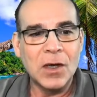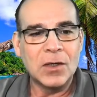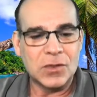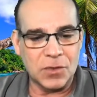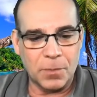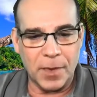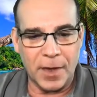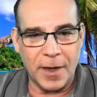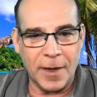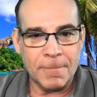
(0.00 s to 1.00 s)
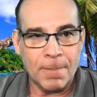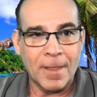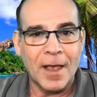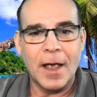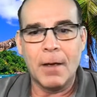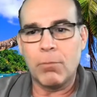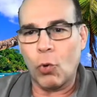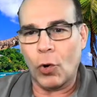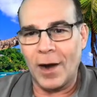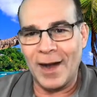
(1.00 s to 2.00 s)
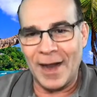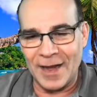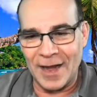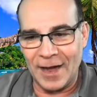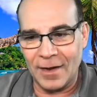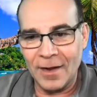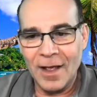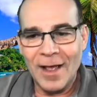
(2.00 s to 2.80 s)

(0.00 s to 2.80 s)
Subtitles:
to be important and needed.